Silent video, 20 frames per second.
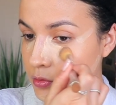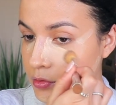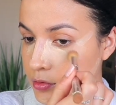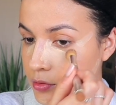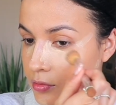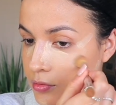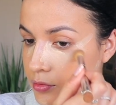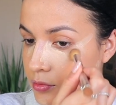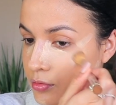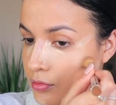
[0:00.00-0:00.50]
and
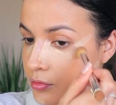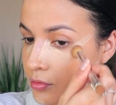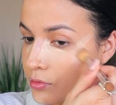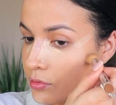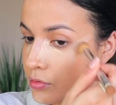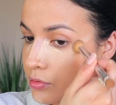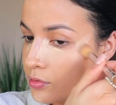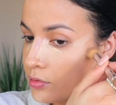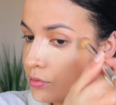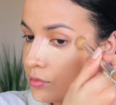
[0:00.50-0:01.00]
blend that.
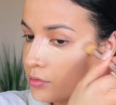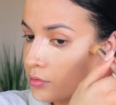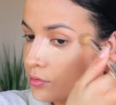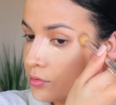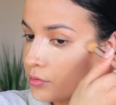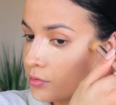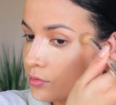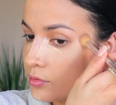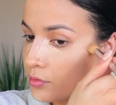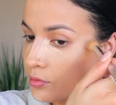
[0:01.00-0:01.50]
I love
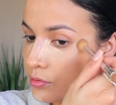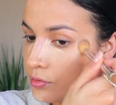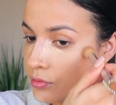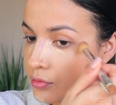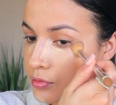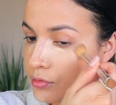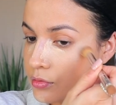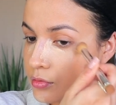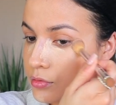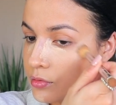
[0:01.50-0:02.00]
using this
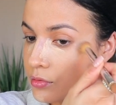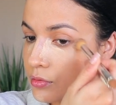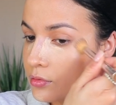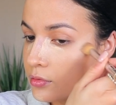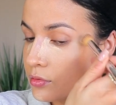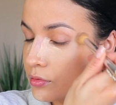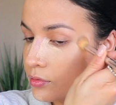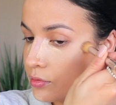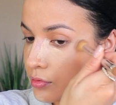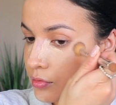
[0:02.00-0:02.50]
brush by
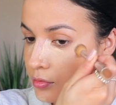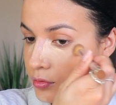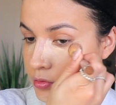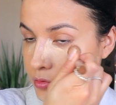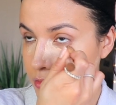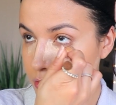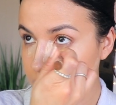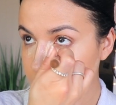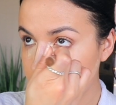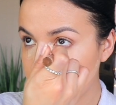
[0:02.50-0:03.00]
Fifth
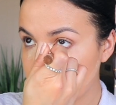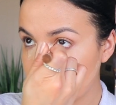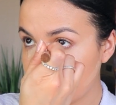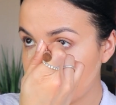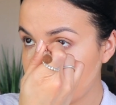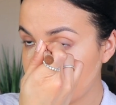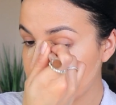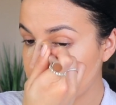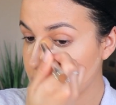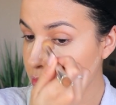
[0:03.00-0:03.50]
Glow
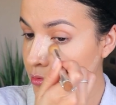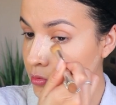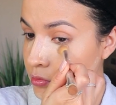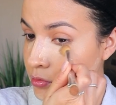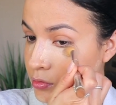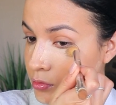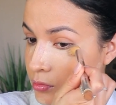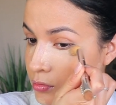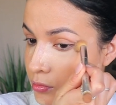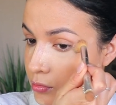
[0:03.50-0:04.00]
Beauty
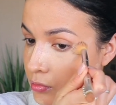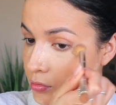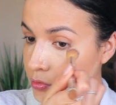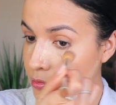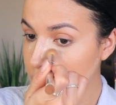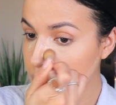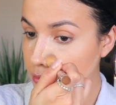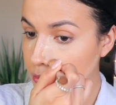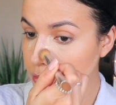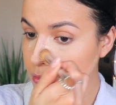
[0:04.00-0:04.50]
and it's like a
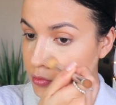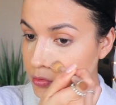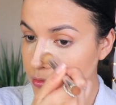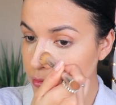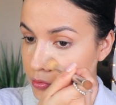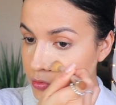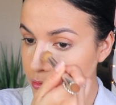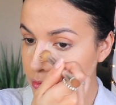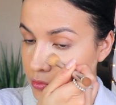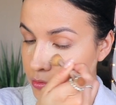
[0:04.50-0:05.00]
dual
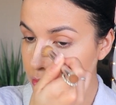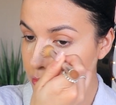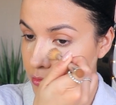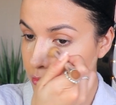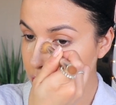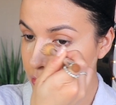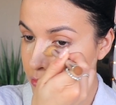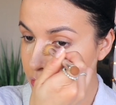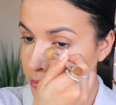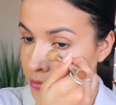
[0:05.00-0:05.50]
side
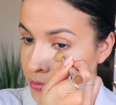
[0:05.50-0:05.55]
brush.